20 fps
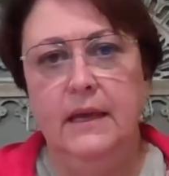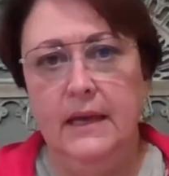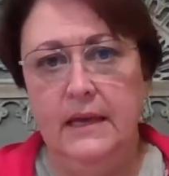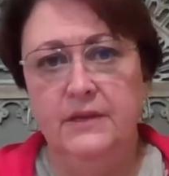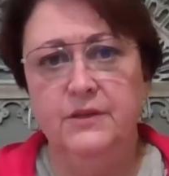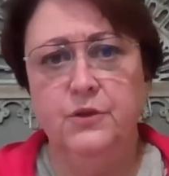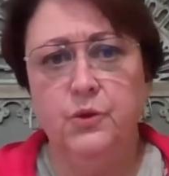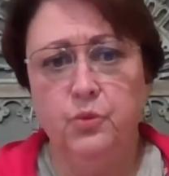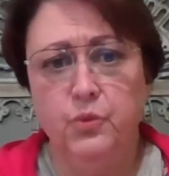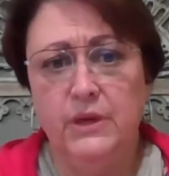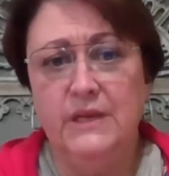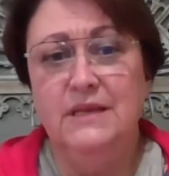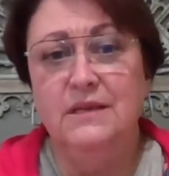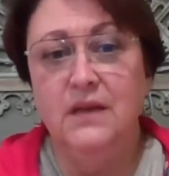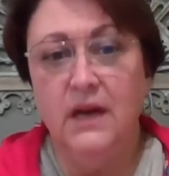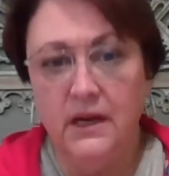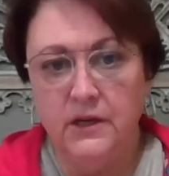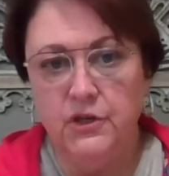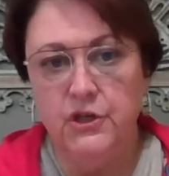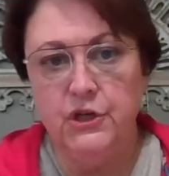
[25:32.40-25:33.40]
is a
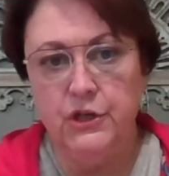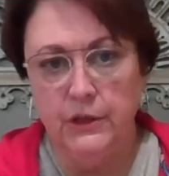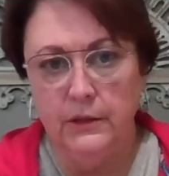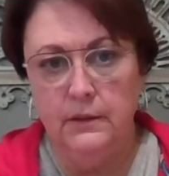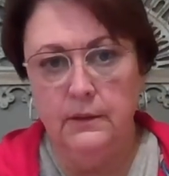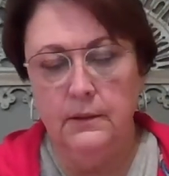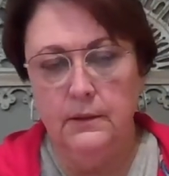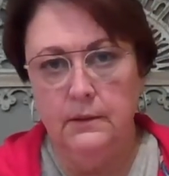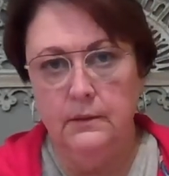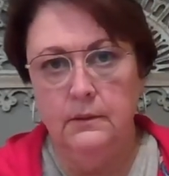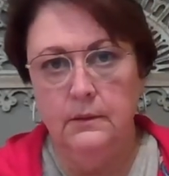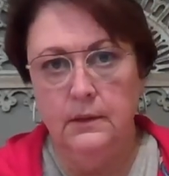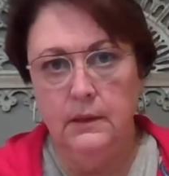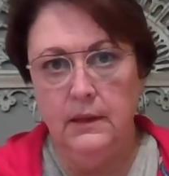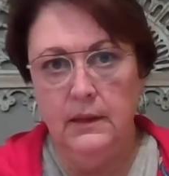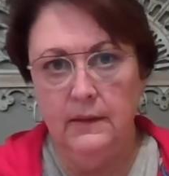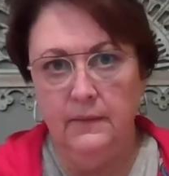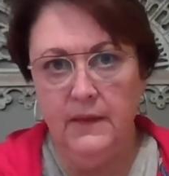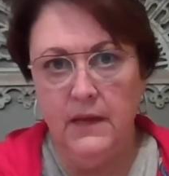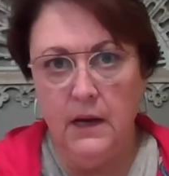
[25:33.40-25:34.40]
reduction
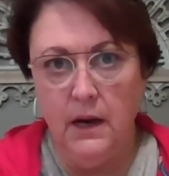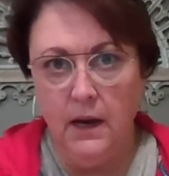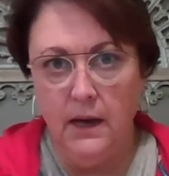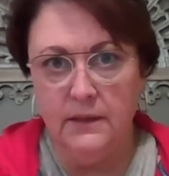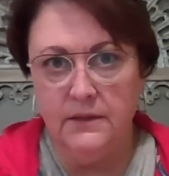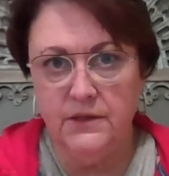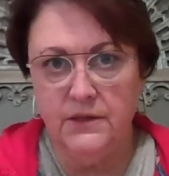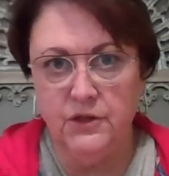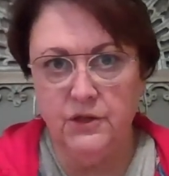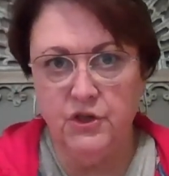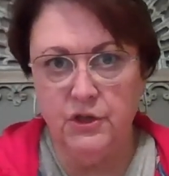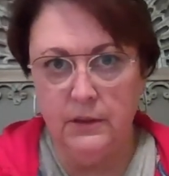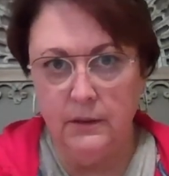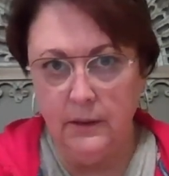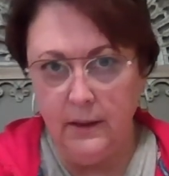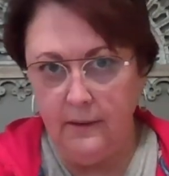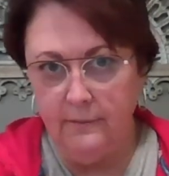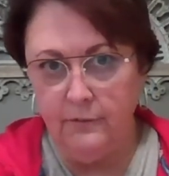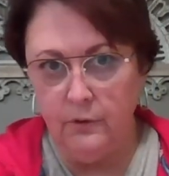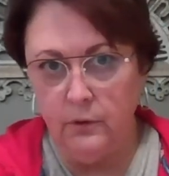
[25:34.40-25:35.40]
in the
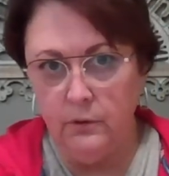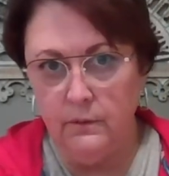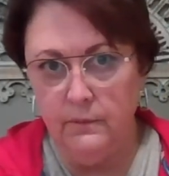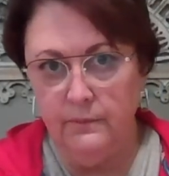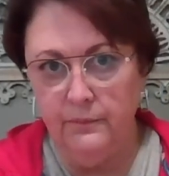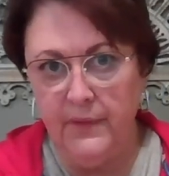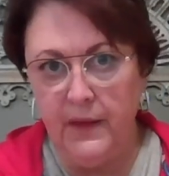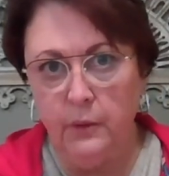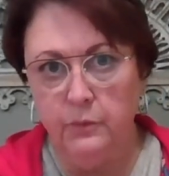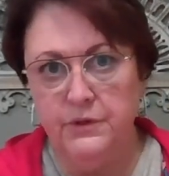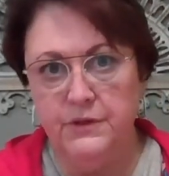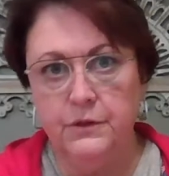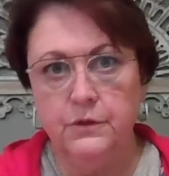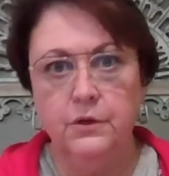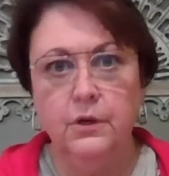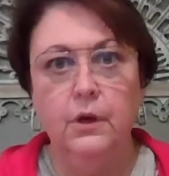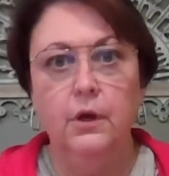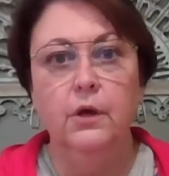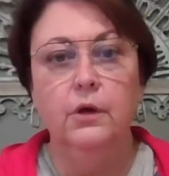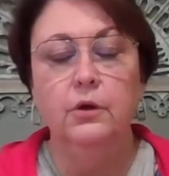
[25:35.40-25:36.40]
oxygen level that
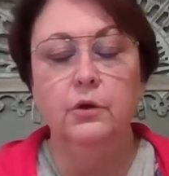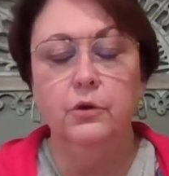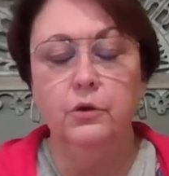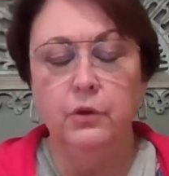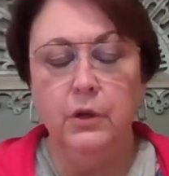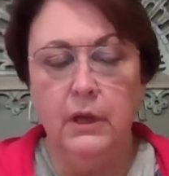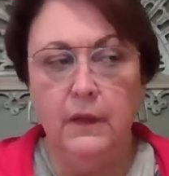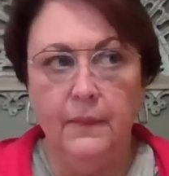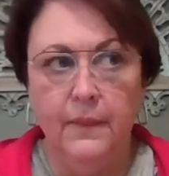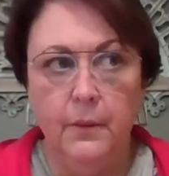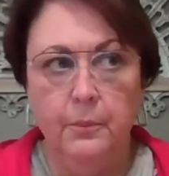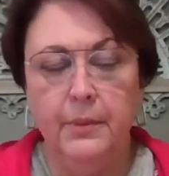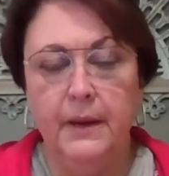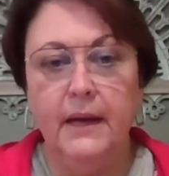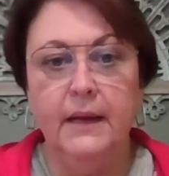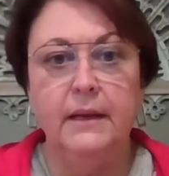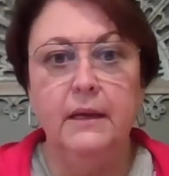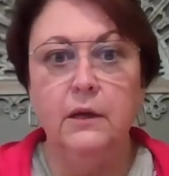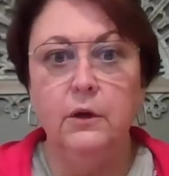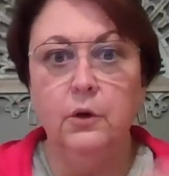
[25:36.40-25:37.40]
was in the
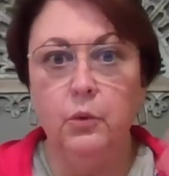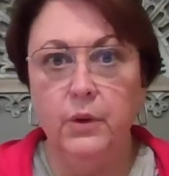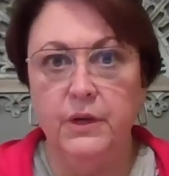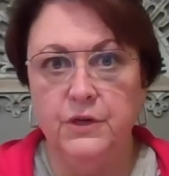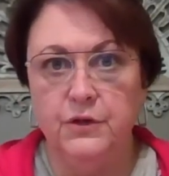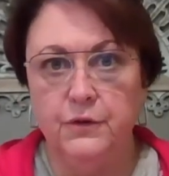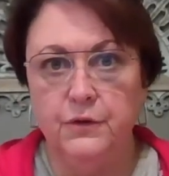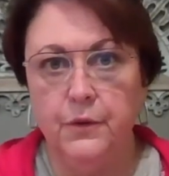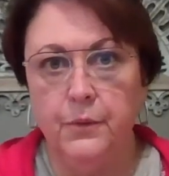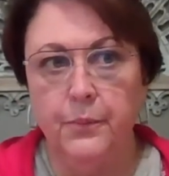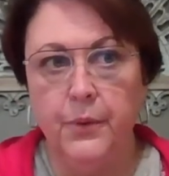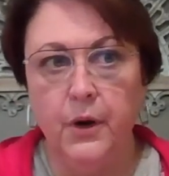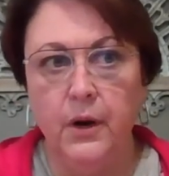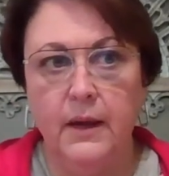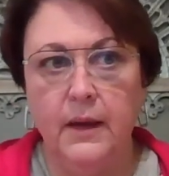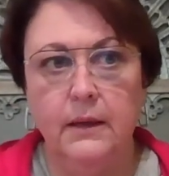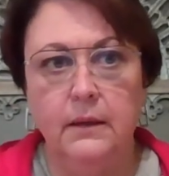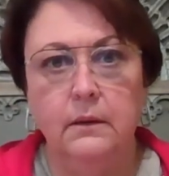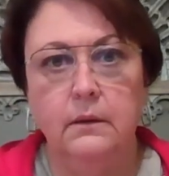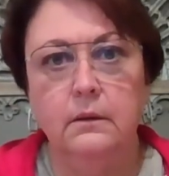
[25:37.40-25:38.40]
body and going to the
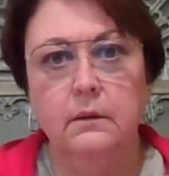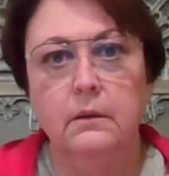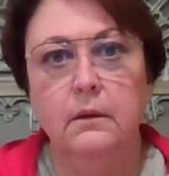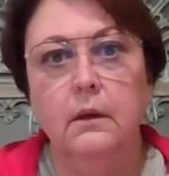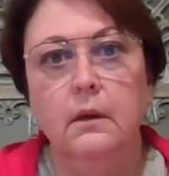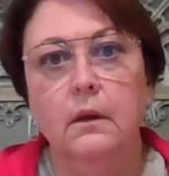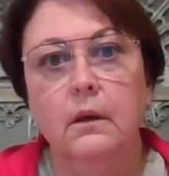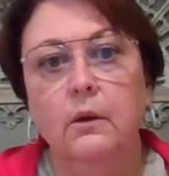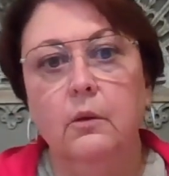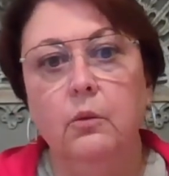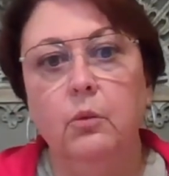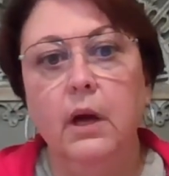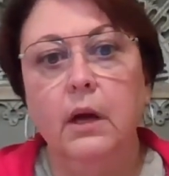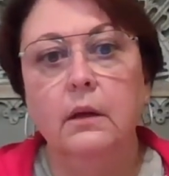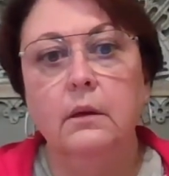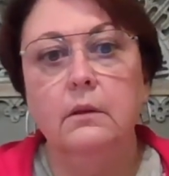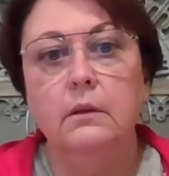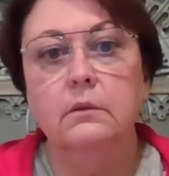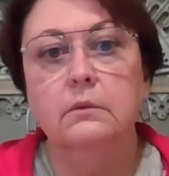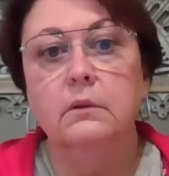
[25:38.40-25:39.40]
brain.
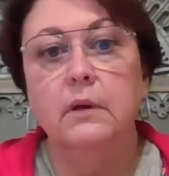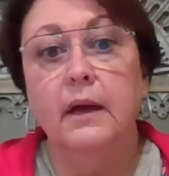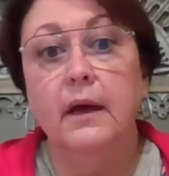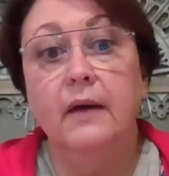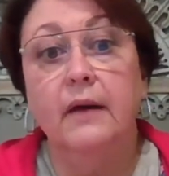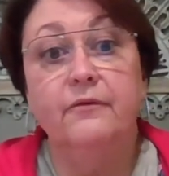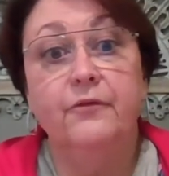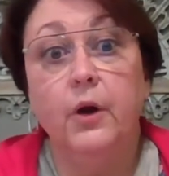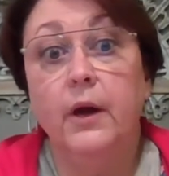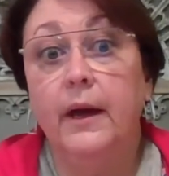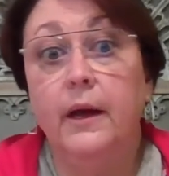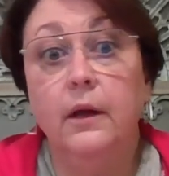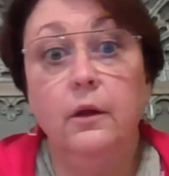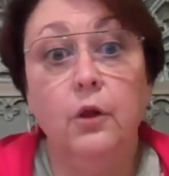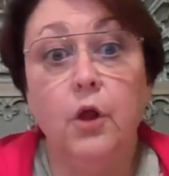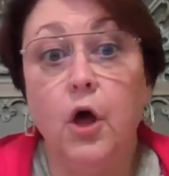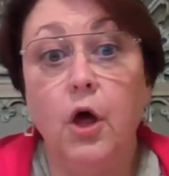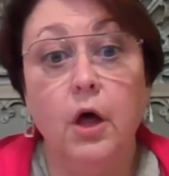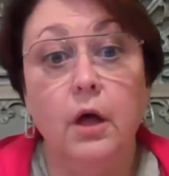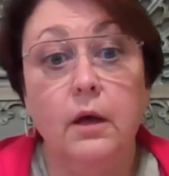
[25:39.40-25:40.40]
Well, for how
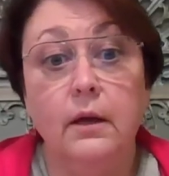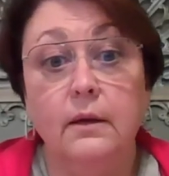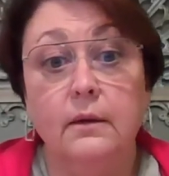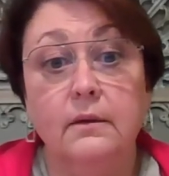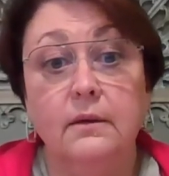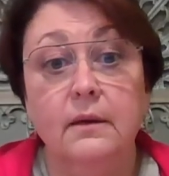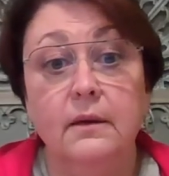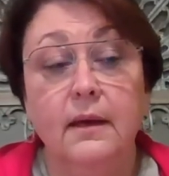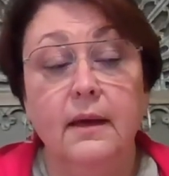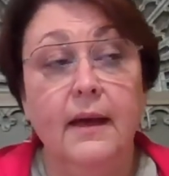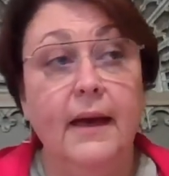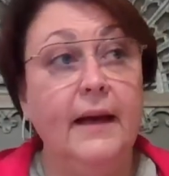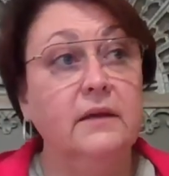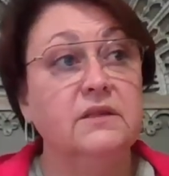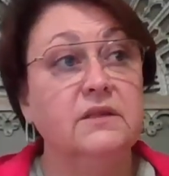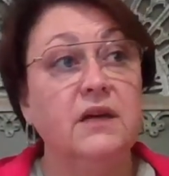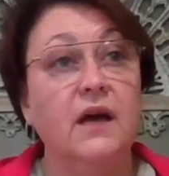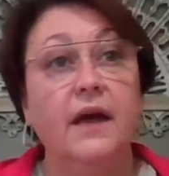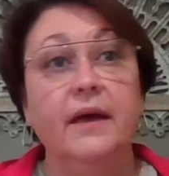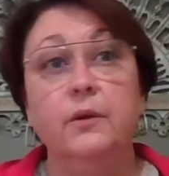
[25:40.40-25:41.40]
long?
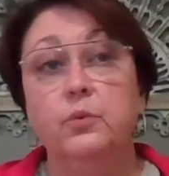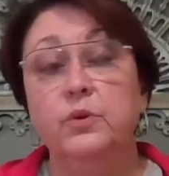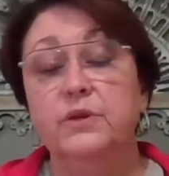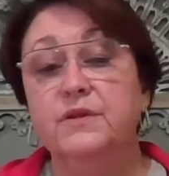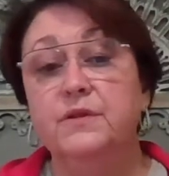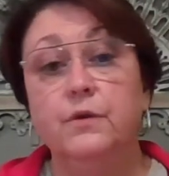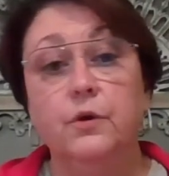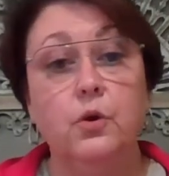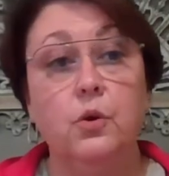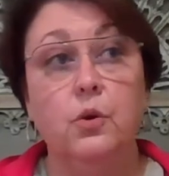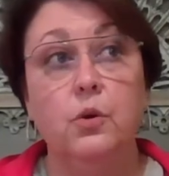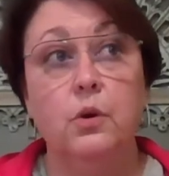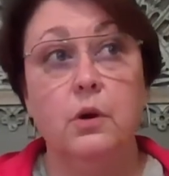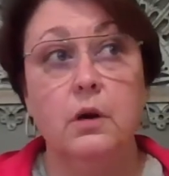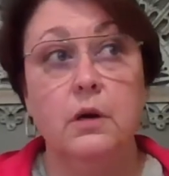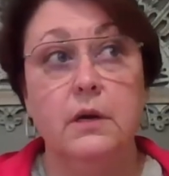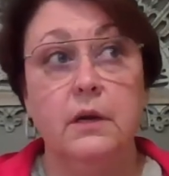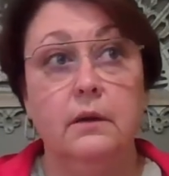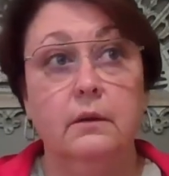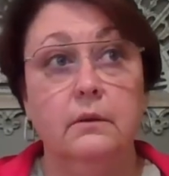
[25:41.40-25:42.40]
How tight was the
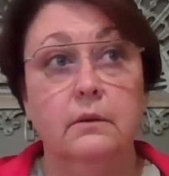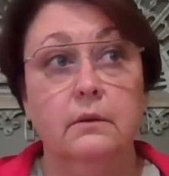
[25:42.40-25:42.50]
cord?